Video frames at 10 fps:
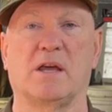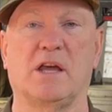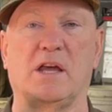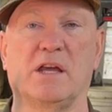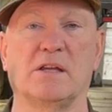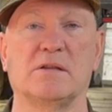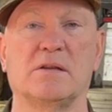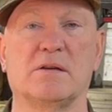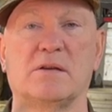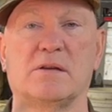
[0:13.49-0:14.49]
And
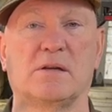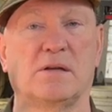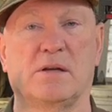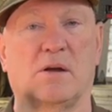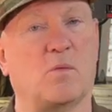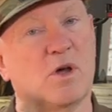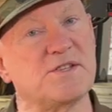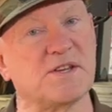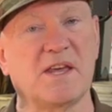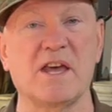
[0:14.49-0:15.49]

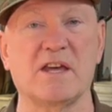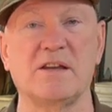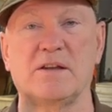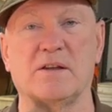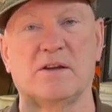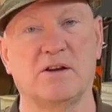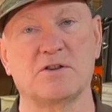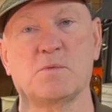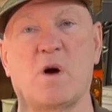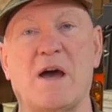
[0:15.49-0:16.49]
once again,
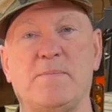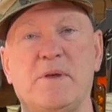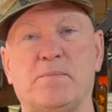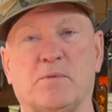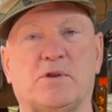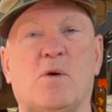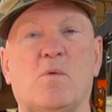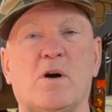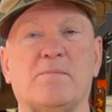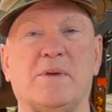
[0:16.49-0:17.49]
here's why people don't
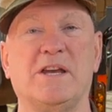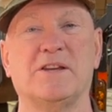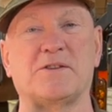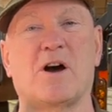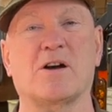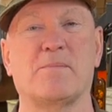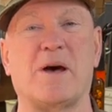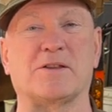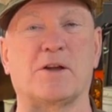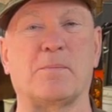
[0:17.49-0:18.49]
want me to talk
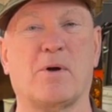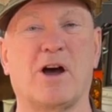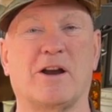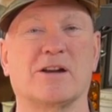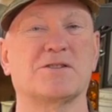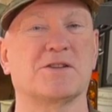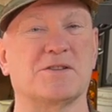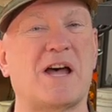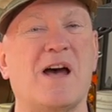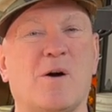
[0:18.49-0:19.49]
about their products because
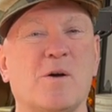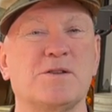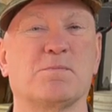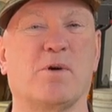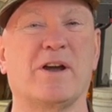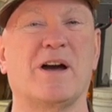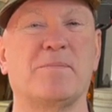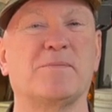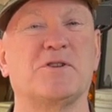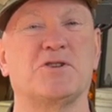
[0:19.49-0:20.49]
I always bring
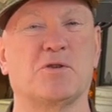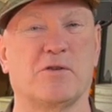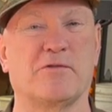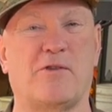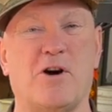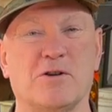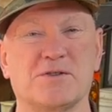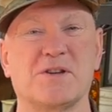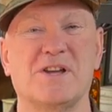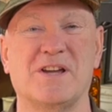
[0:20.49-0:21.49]
up the
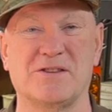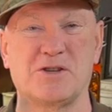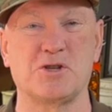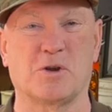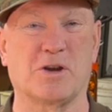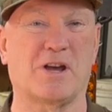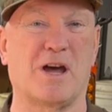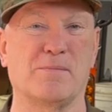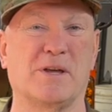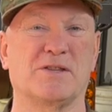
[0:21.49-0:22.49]
shortfalls, the
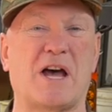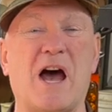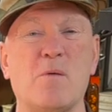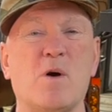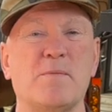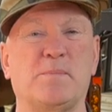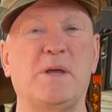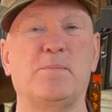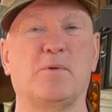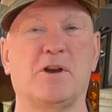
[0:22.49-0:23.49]
shortcomings. I want
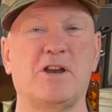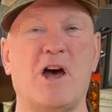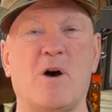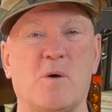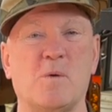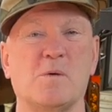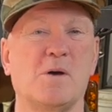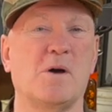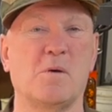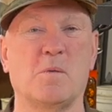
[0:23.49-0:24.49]
people to know
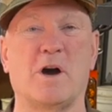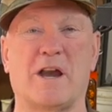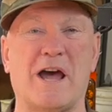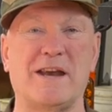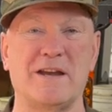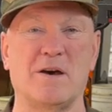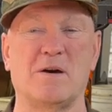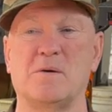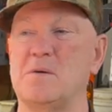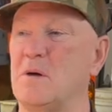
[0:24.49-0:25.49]
what I
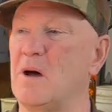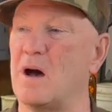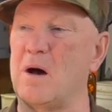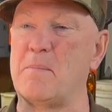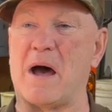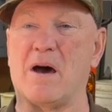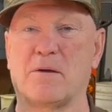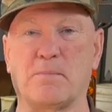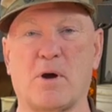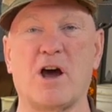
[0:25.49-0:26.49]
know about a
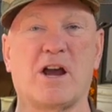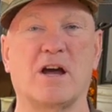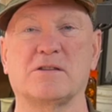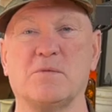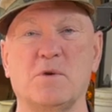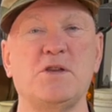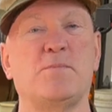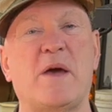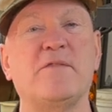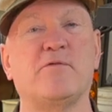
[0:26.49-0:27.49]
product. And when you
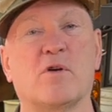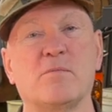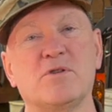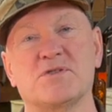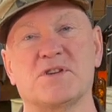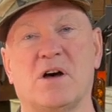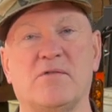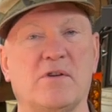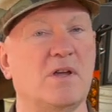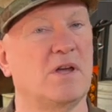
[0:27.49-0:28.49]
pay for them
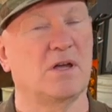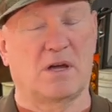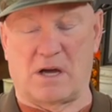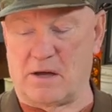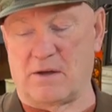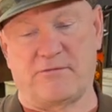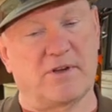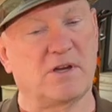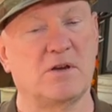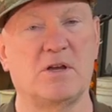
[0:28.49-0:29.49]
yourself, I
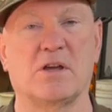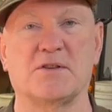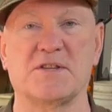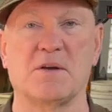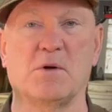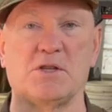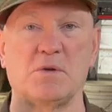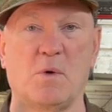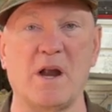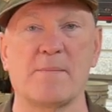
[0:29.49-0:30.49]
figure you could say what you
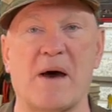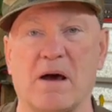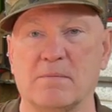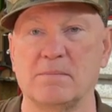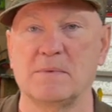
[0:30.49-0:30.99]
want about them.